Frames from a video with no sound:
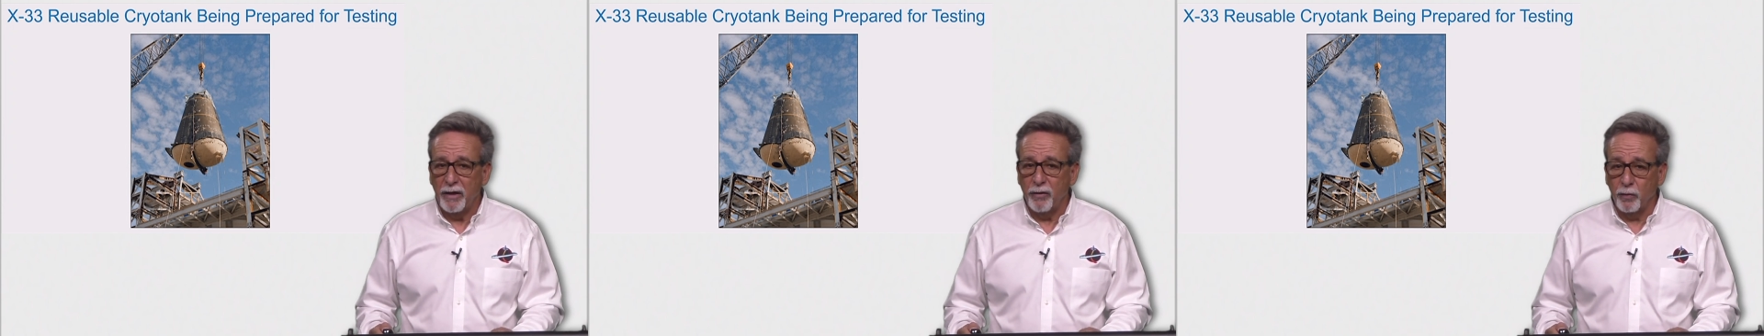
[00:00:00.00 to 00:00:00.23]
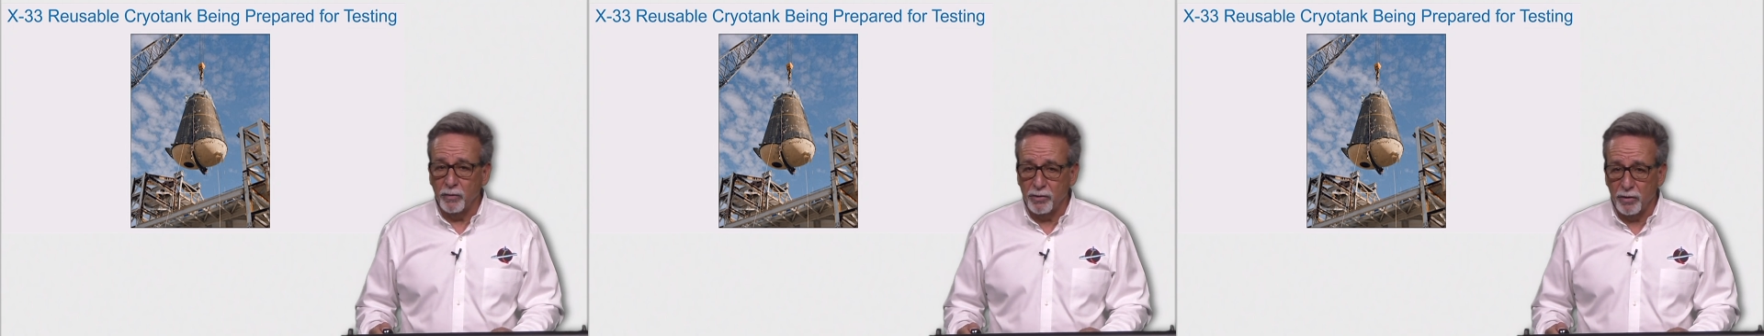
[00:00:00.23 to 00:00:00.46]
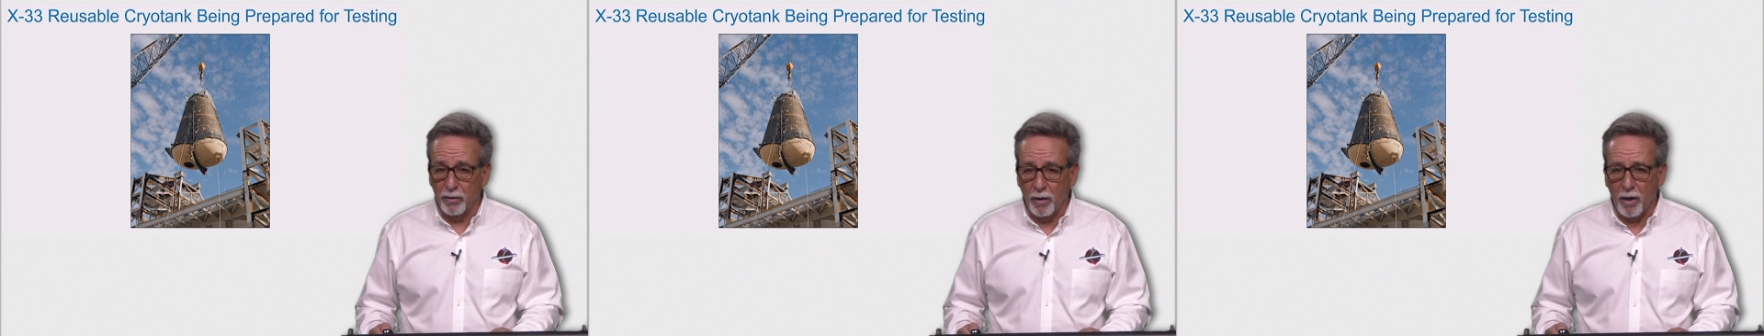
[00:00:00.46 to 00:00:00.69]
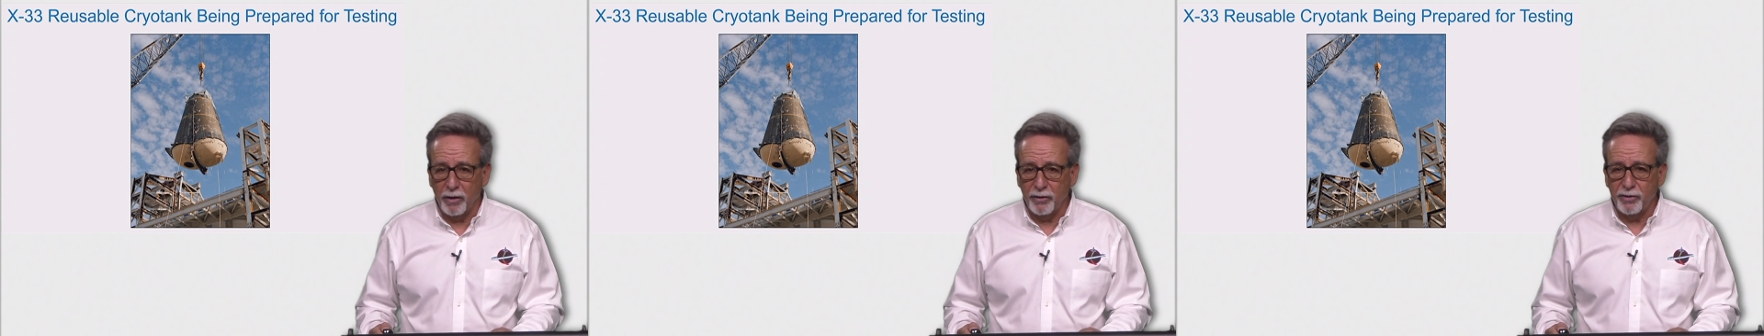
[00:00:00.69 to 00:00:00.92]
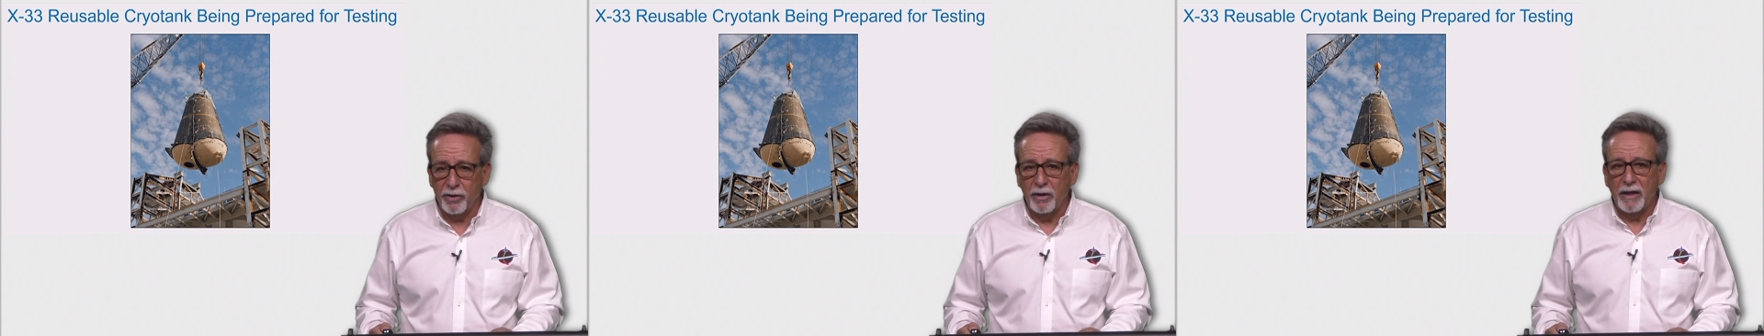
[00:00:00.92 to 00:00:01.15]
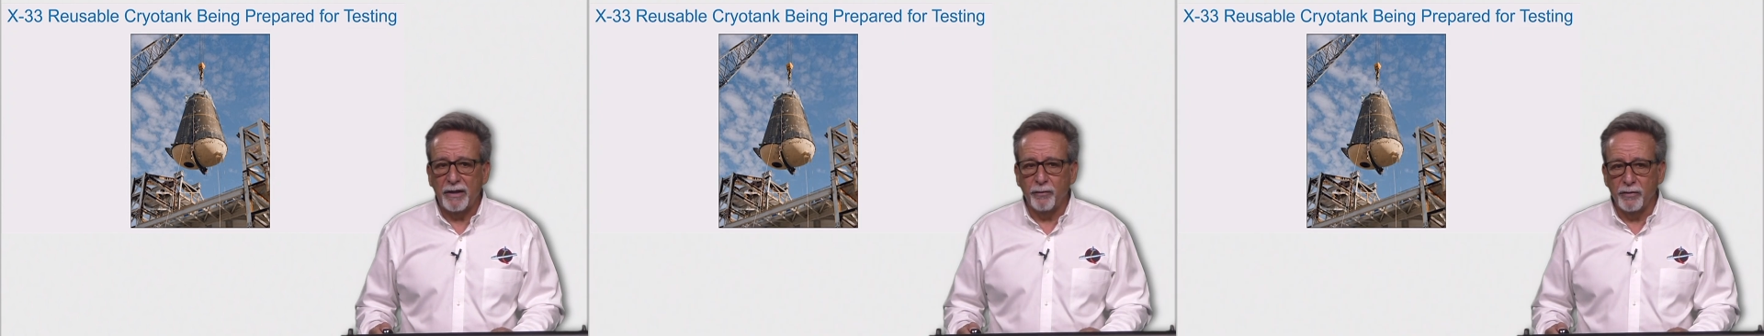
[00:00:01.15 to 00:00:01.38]
It was large,
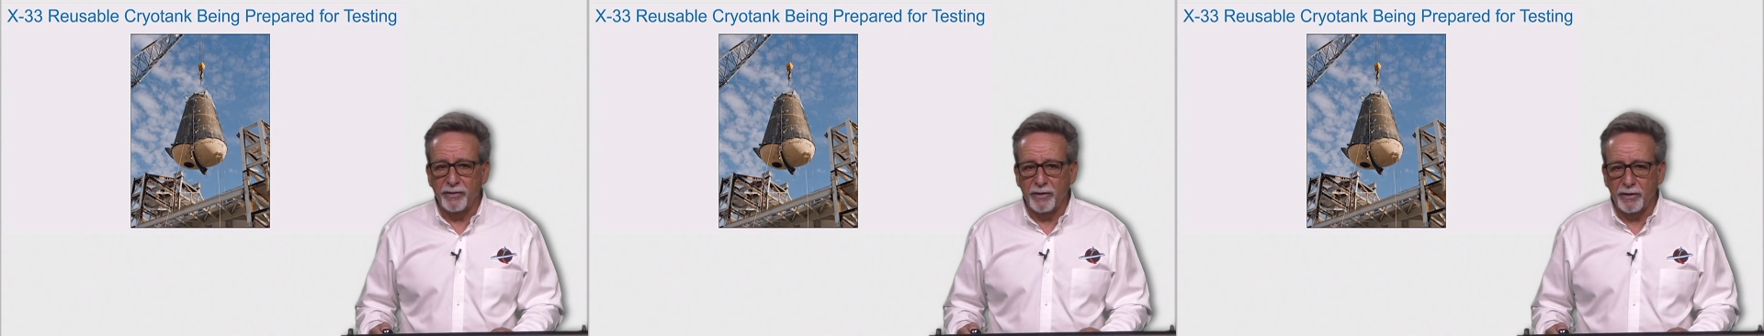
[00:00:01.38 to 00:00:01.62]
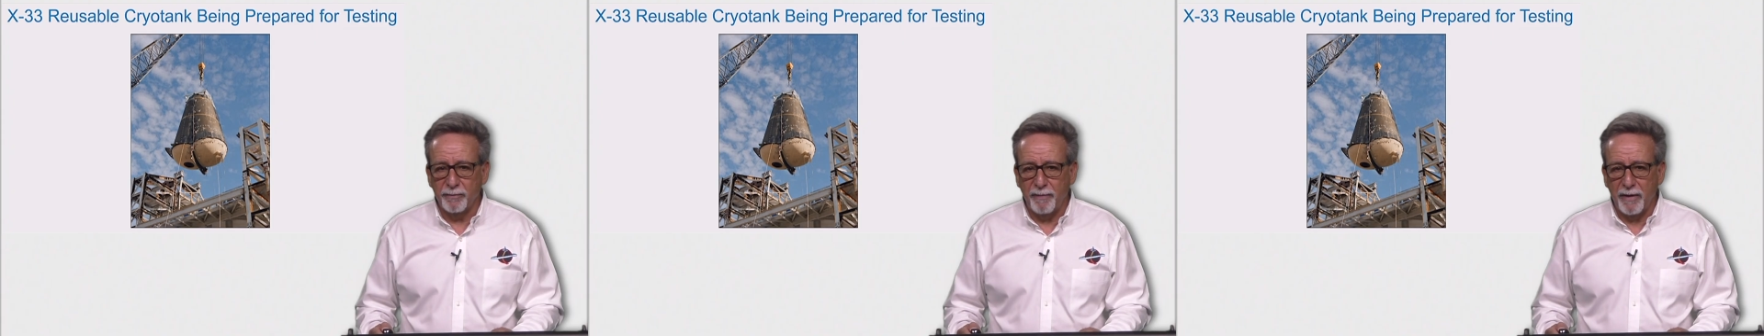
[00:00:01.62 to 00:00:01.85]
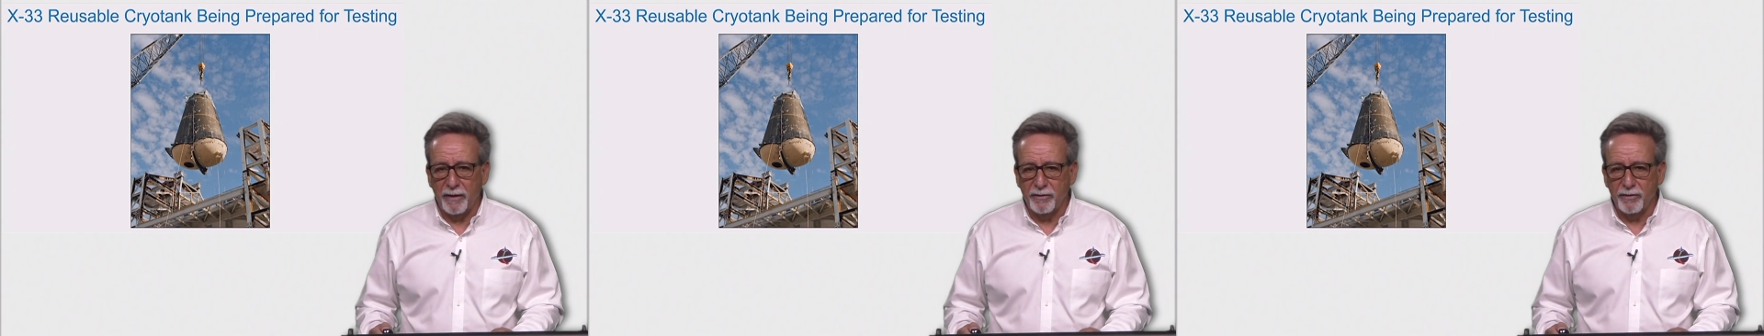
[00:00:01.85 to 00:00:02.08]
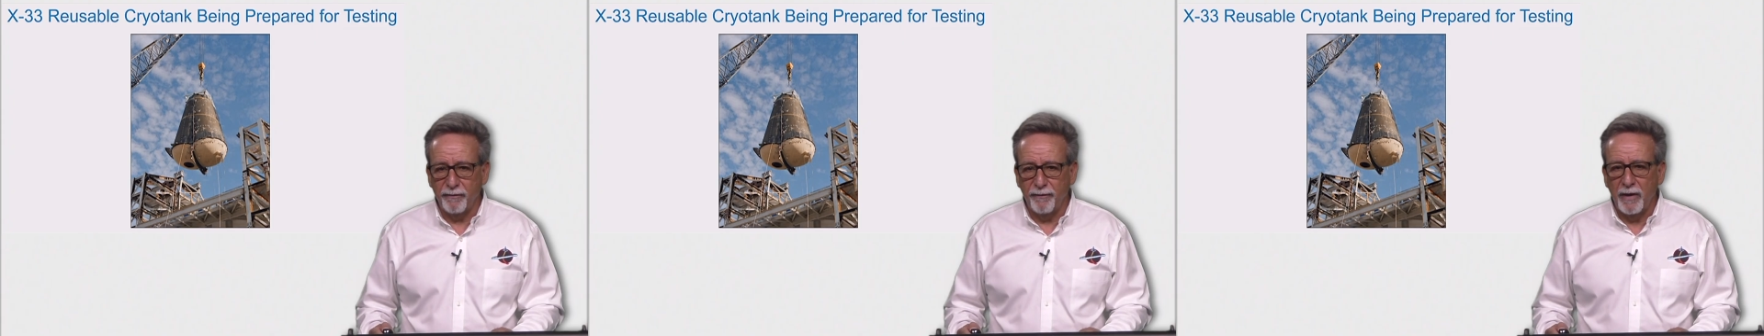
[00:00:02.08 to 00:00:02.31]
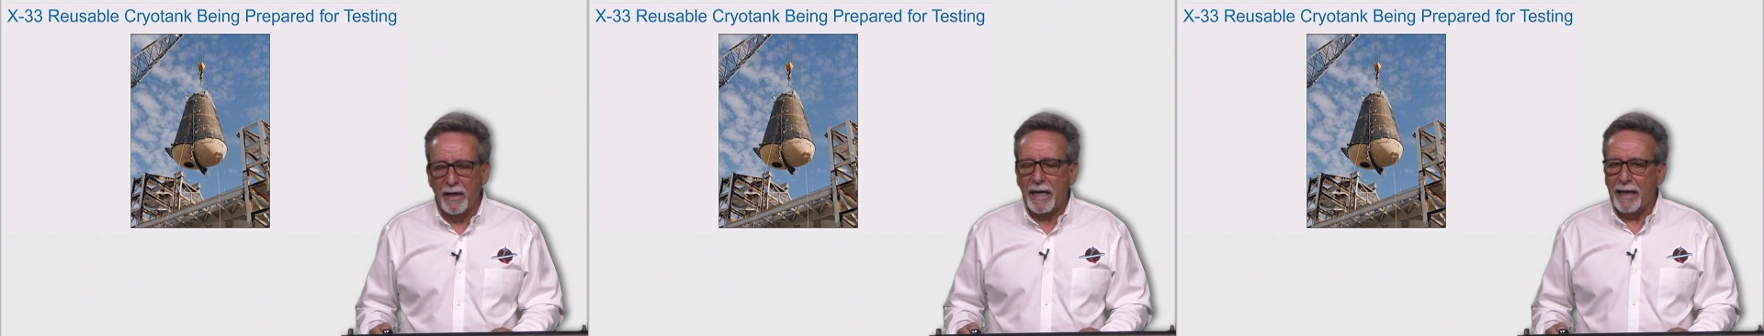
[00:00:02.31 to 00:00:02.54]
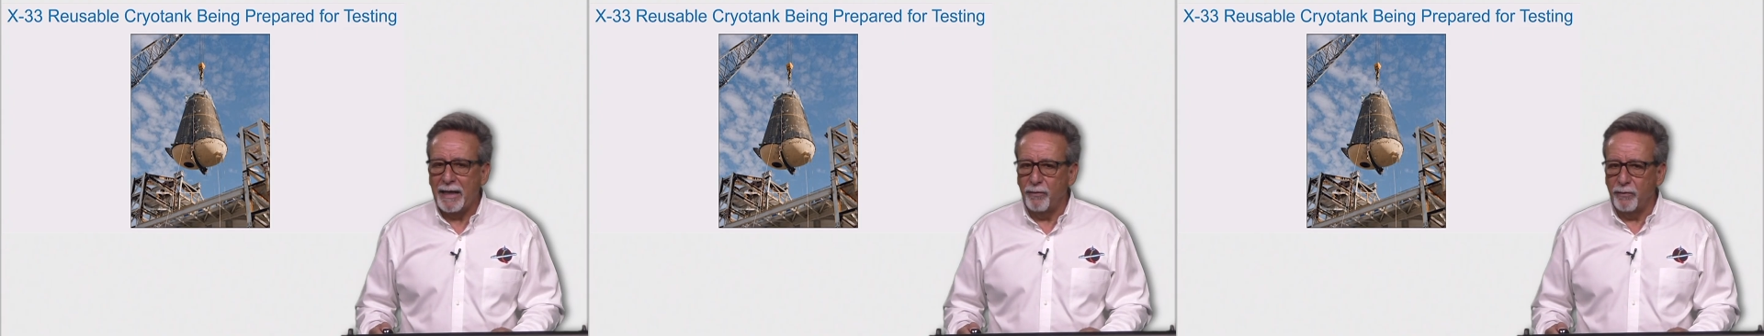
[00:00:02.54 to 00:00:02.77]
it was expensive,
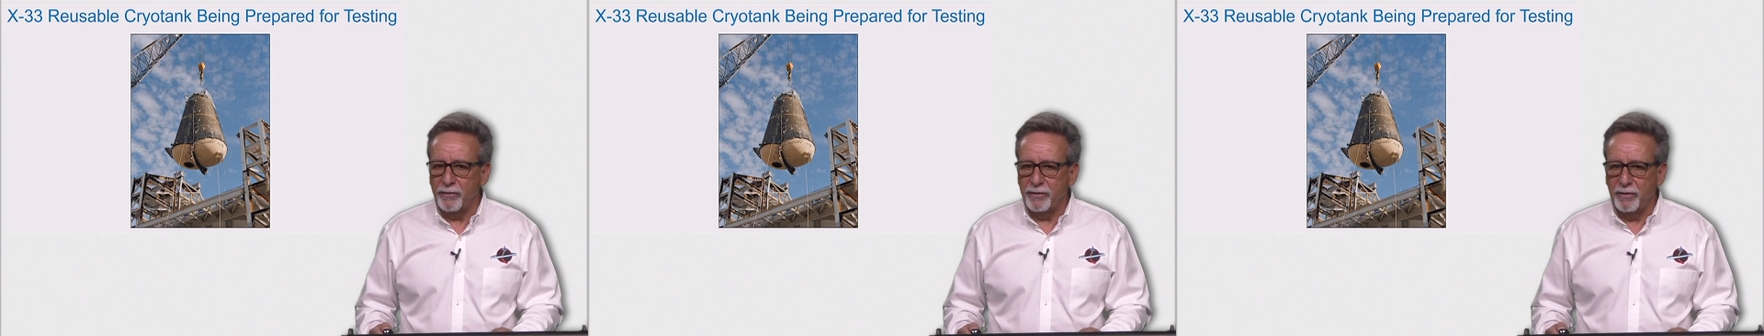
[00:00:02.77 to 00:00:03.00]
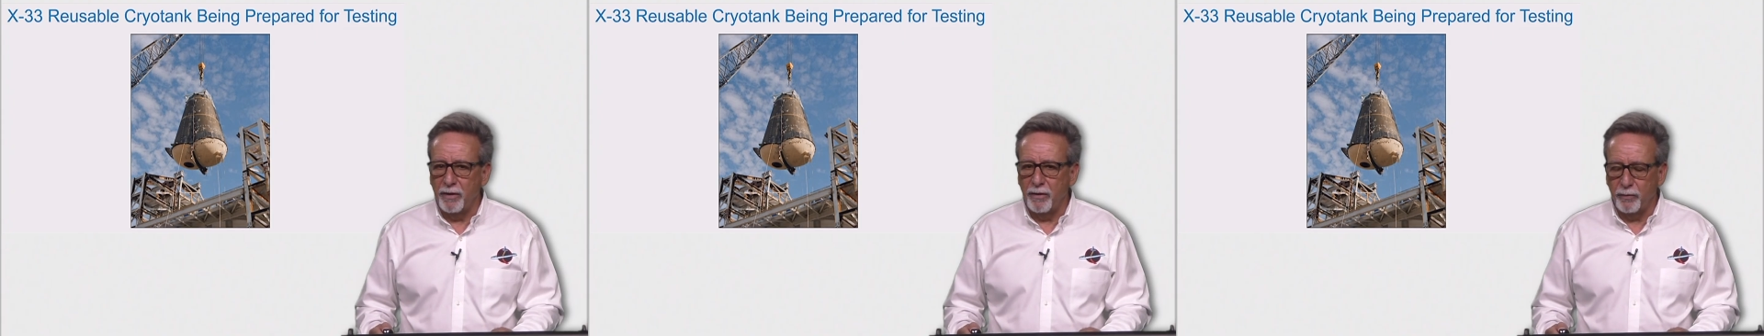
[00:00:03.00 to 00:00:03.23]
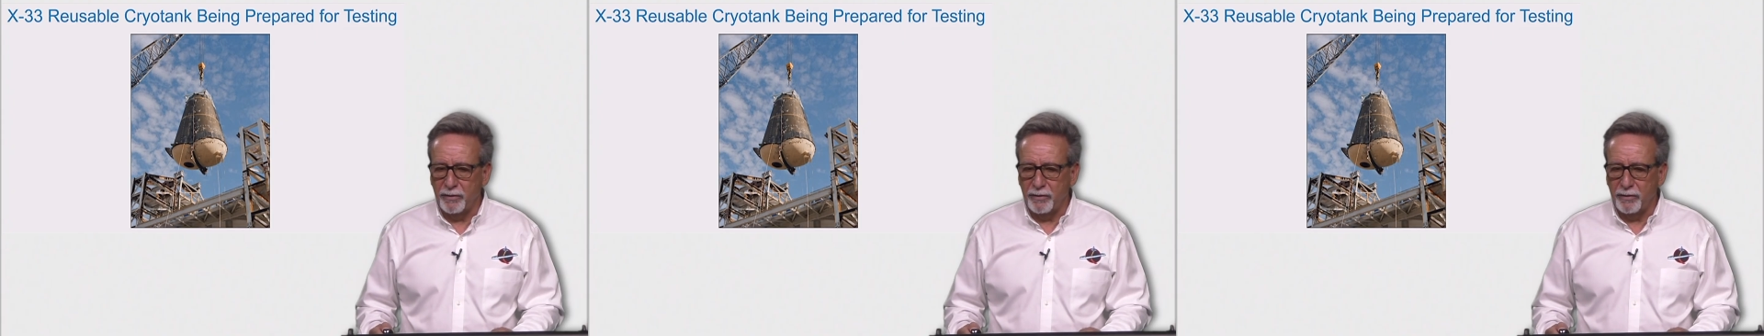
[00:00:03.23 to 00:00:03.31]
and it was